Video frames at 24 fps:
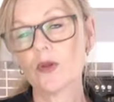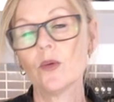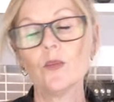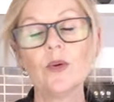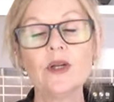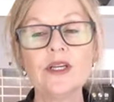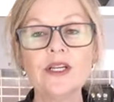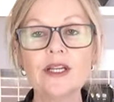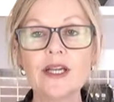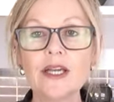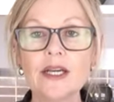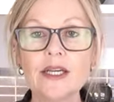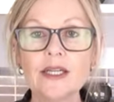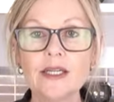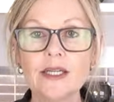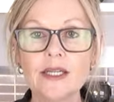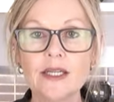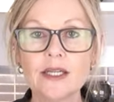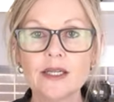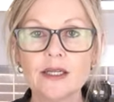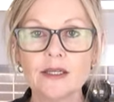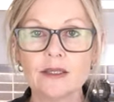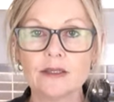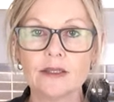when you're getting
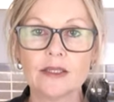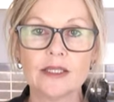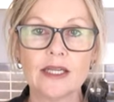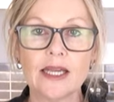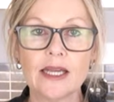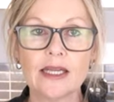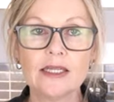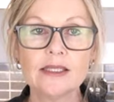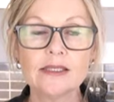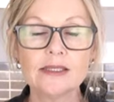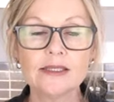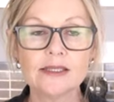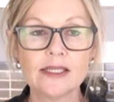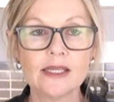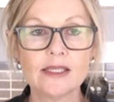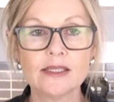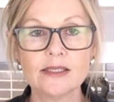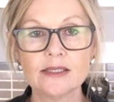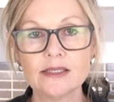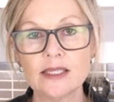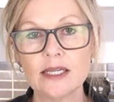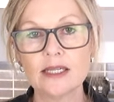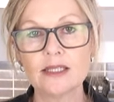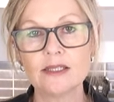near the end,
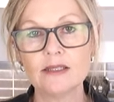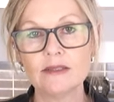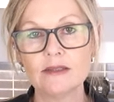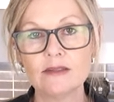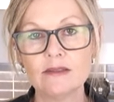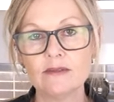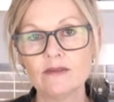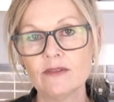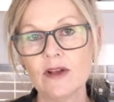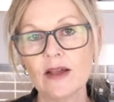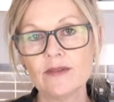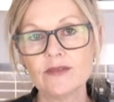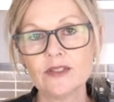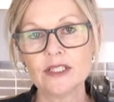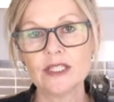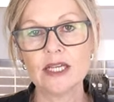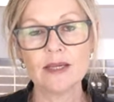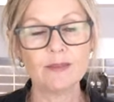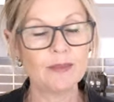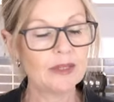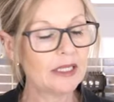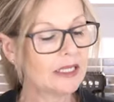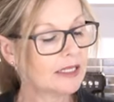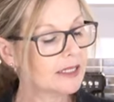say ten, five to
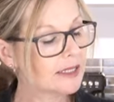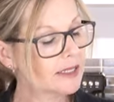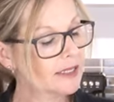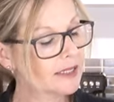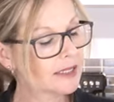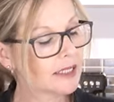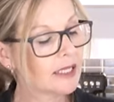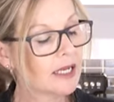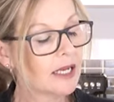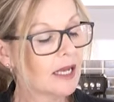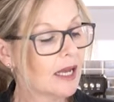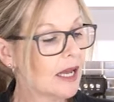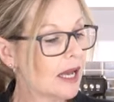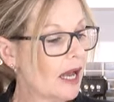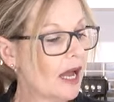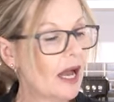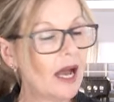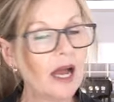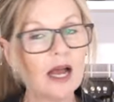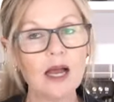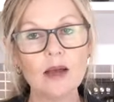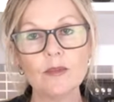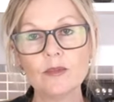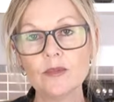ten minutes,
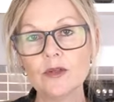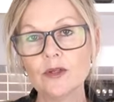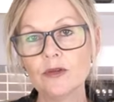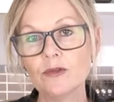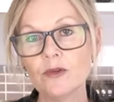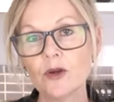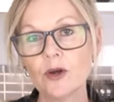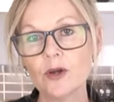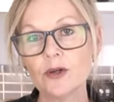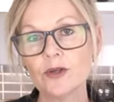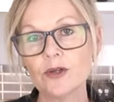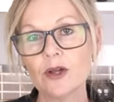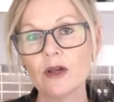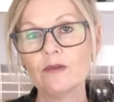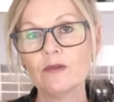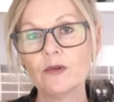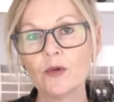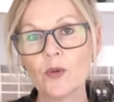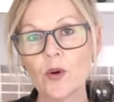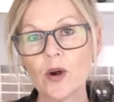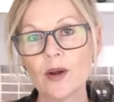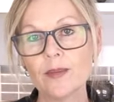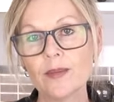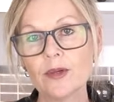um, you've got a
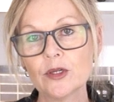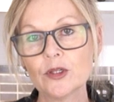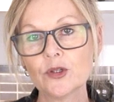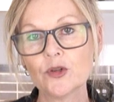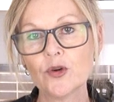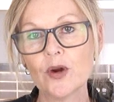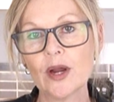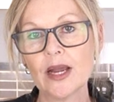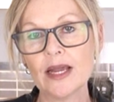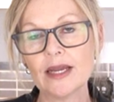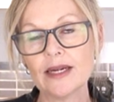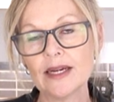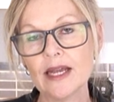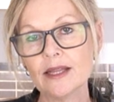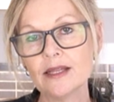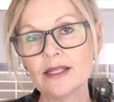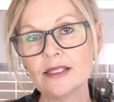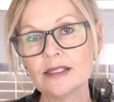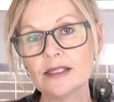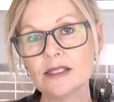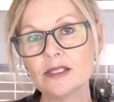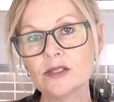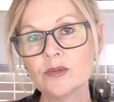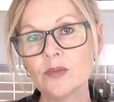Varoma tray. Now
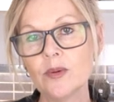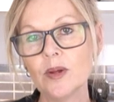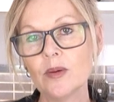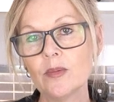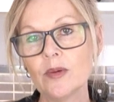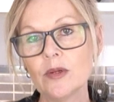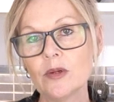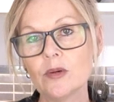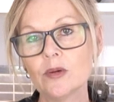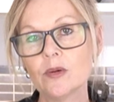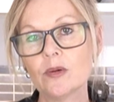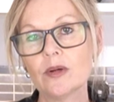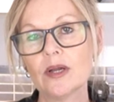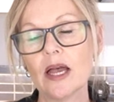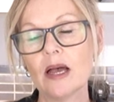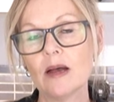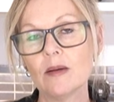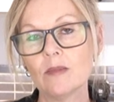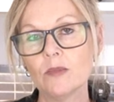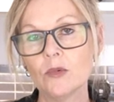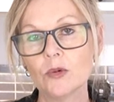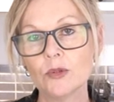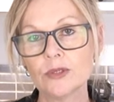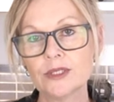this is where we cook
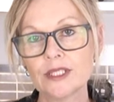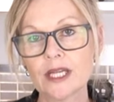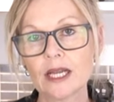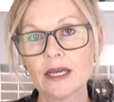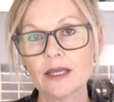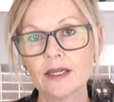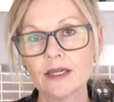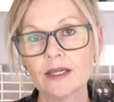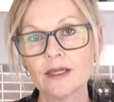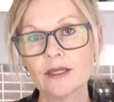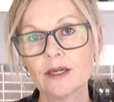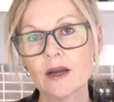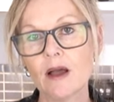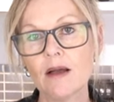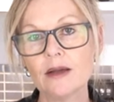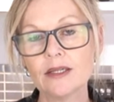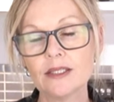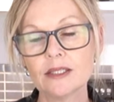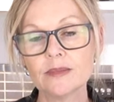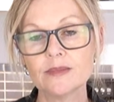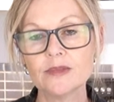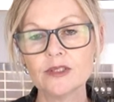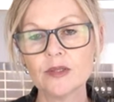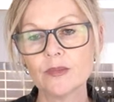our more delicate
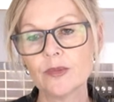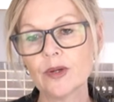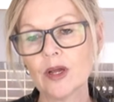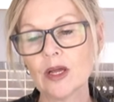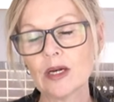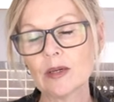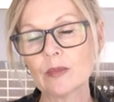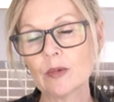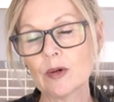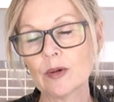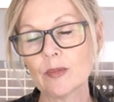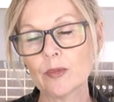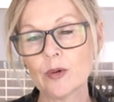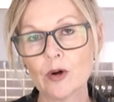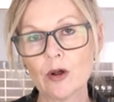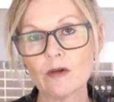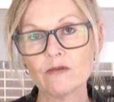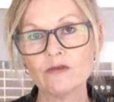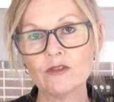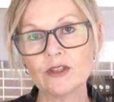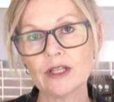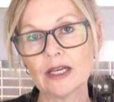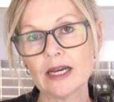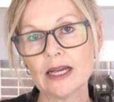items that we only want to put
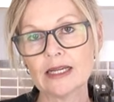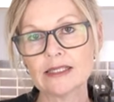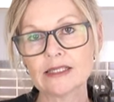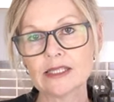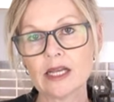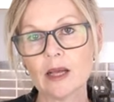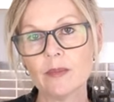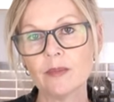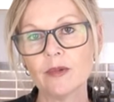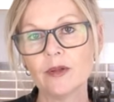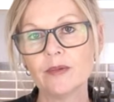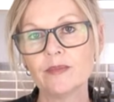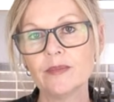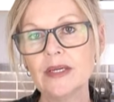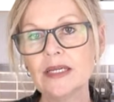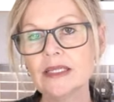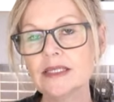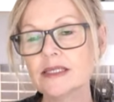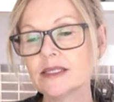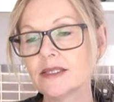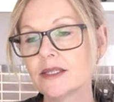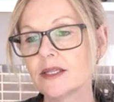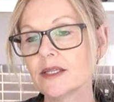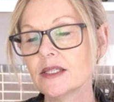on for the last couple of
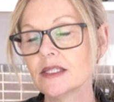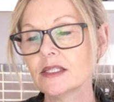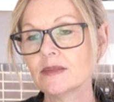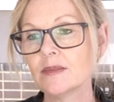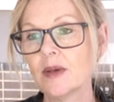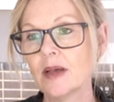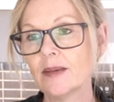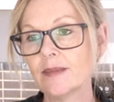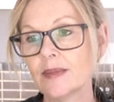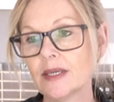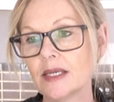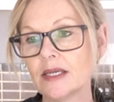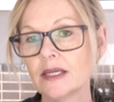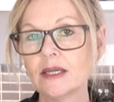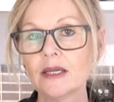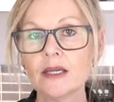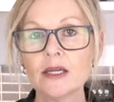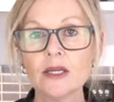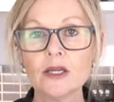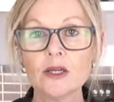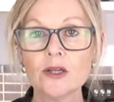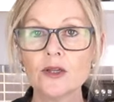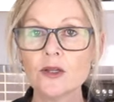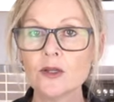minutes. So this might be
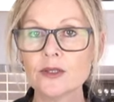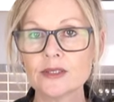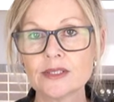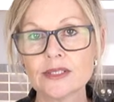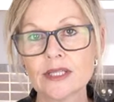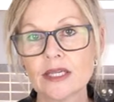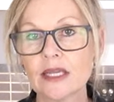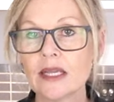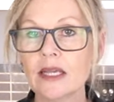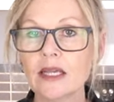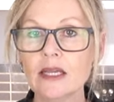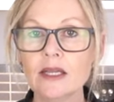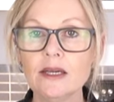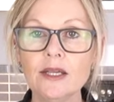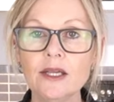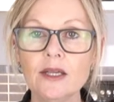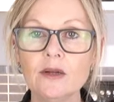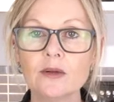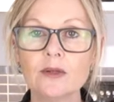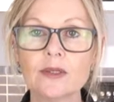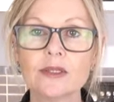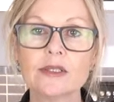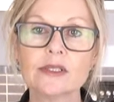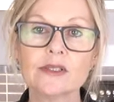your
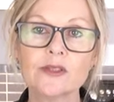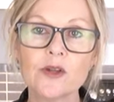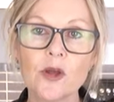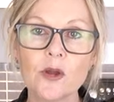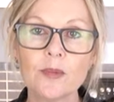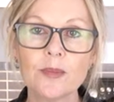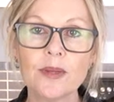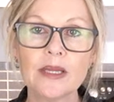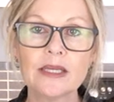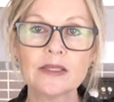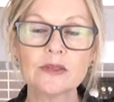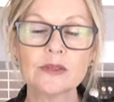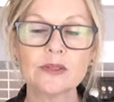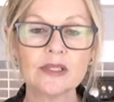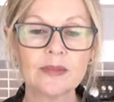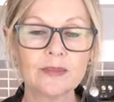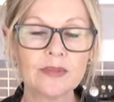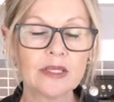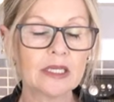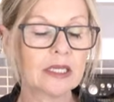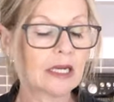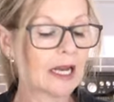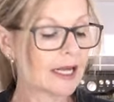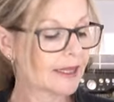zucchini or your snow peas or
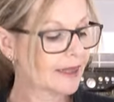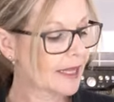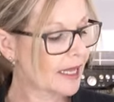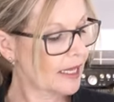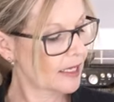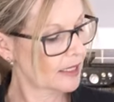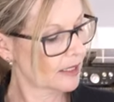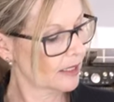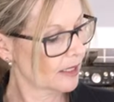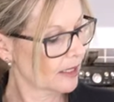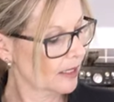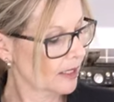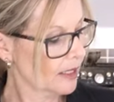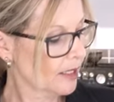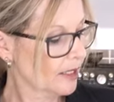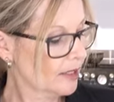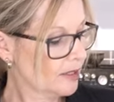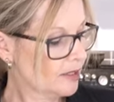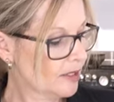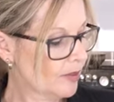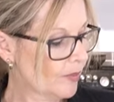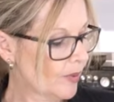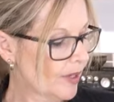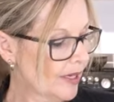something like that.
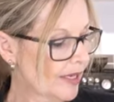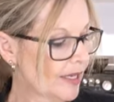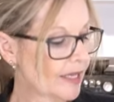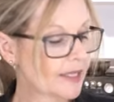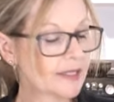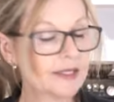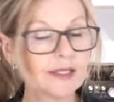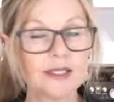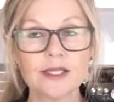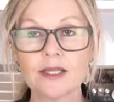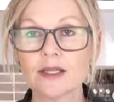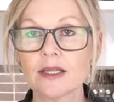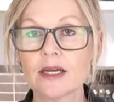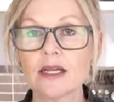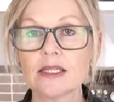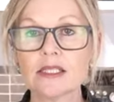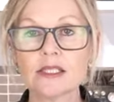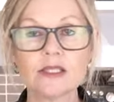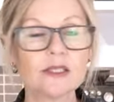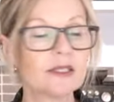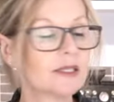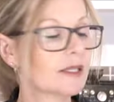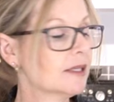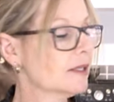So when it gets near the
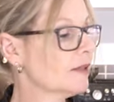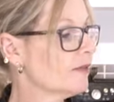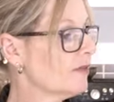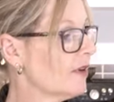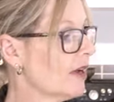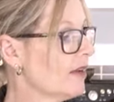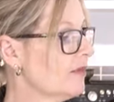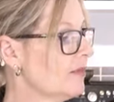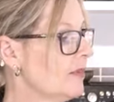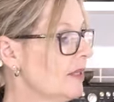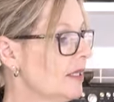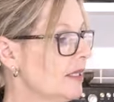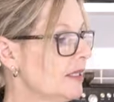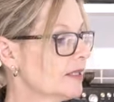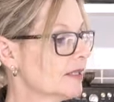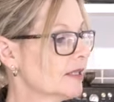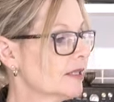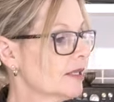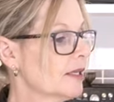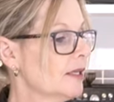last five minutes,